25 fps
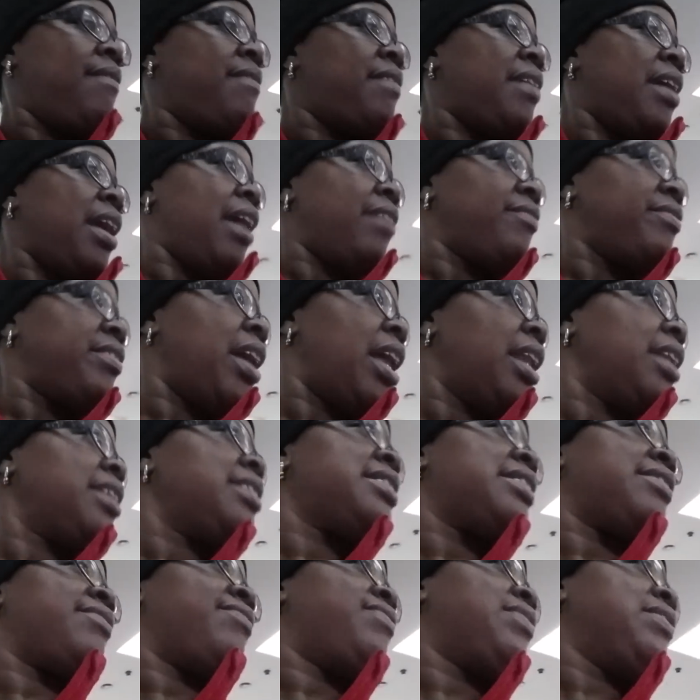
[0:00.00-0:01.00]
Five
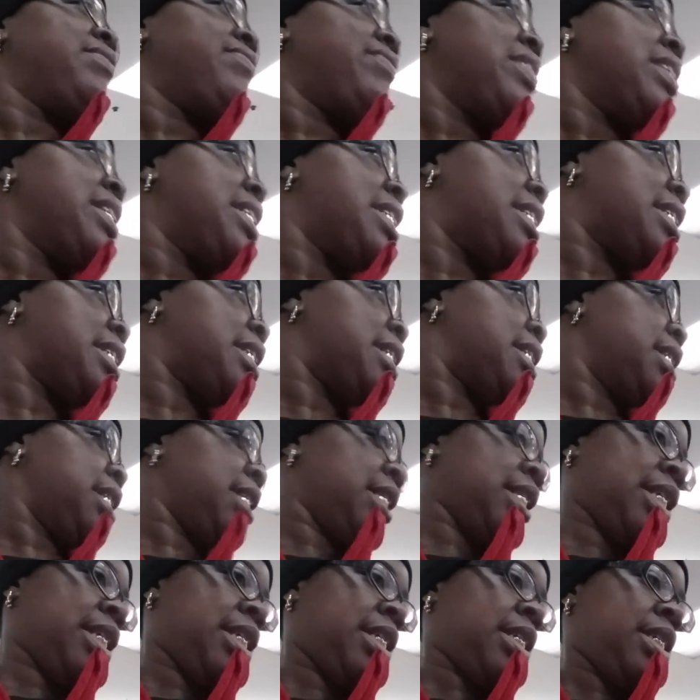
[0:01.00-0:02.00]
dollars and fifty cents.
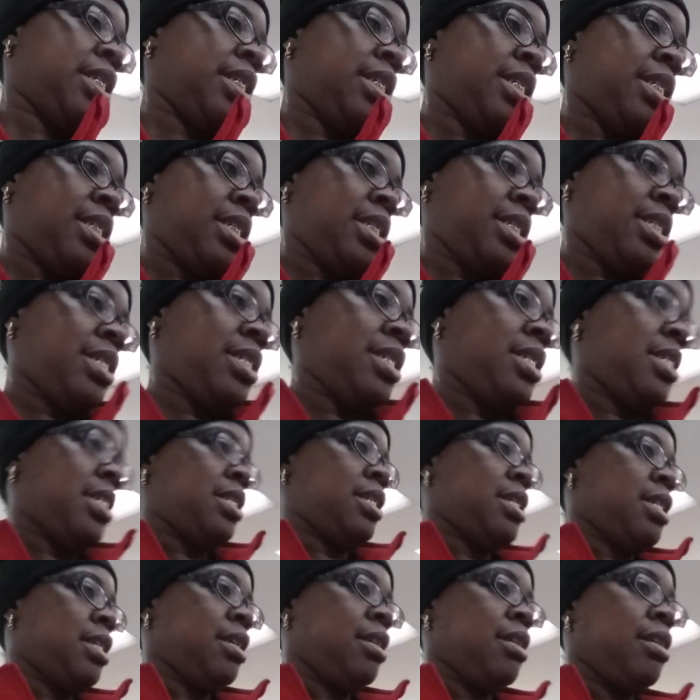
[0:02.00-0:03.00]
For two
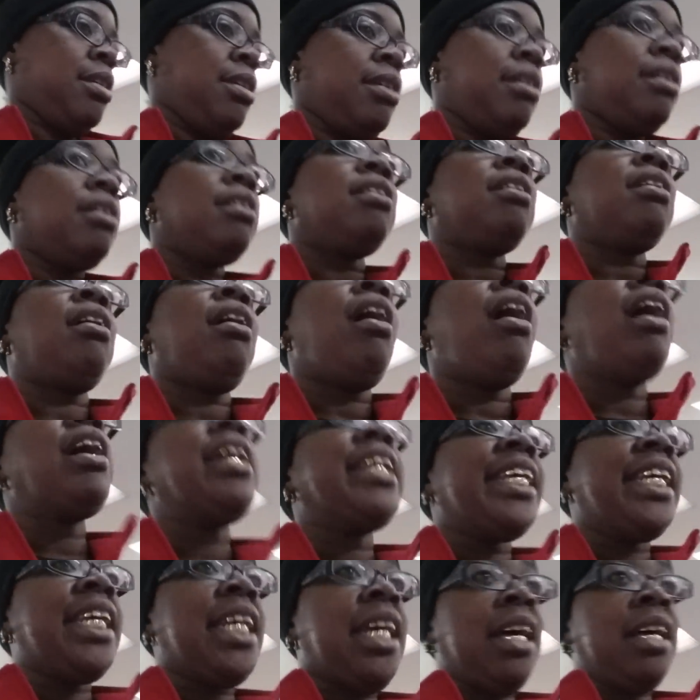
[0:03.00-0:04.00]
really big pillows?
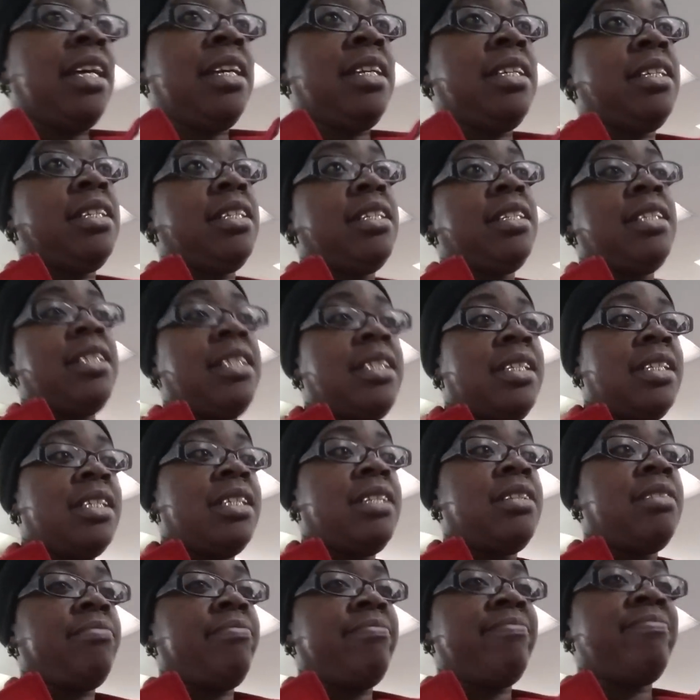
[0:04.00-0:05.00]
Yeah. It's pretty
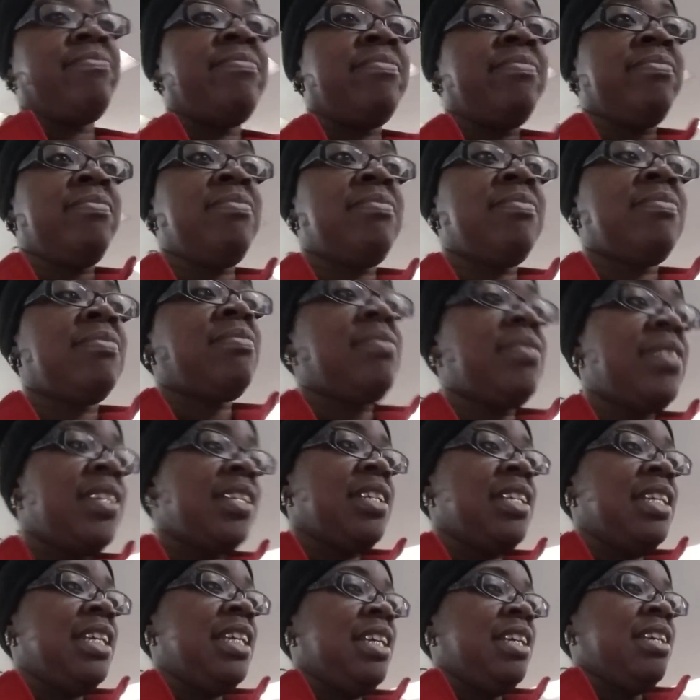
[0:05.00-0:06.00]
good. Mm-hmm.
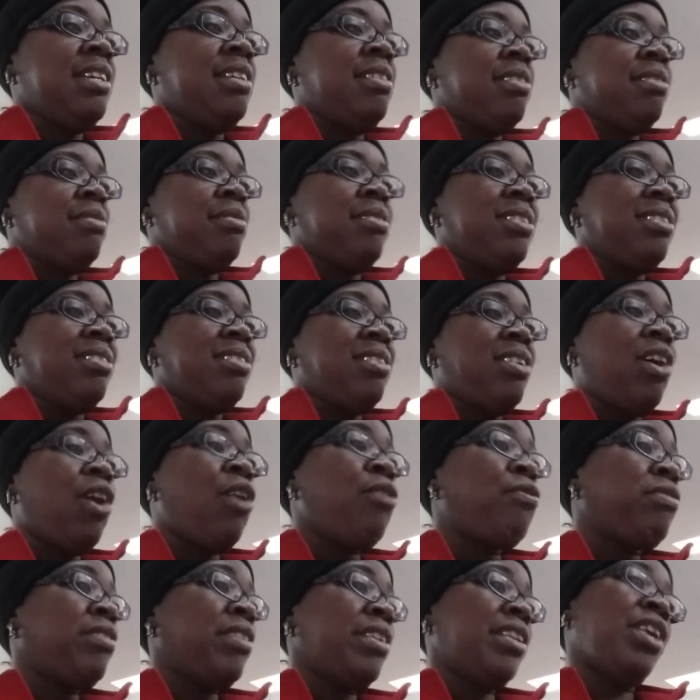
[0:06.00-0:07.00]

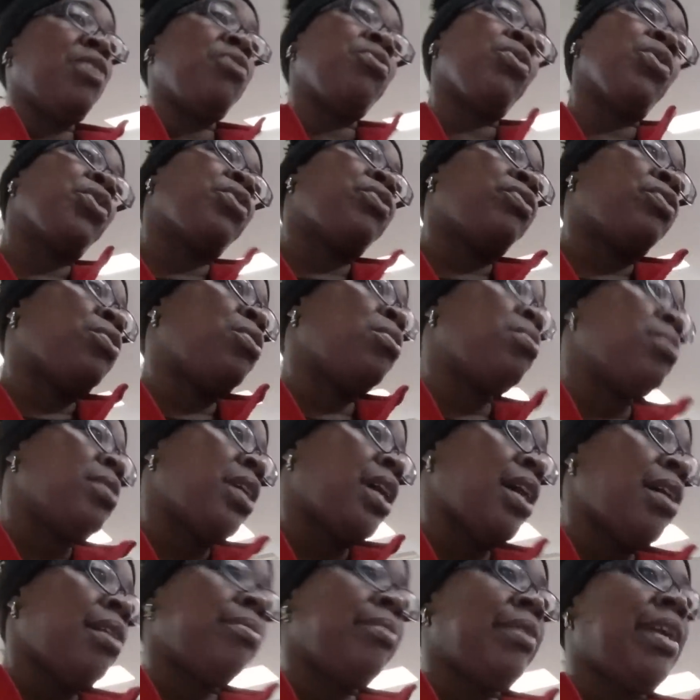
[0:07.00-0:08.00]
Hopefully they work for what
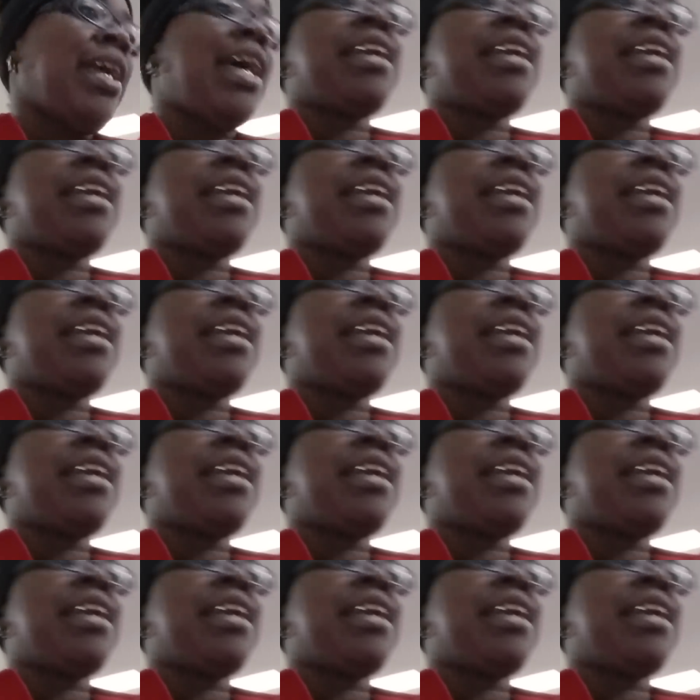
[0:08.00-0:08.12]
I've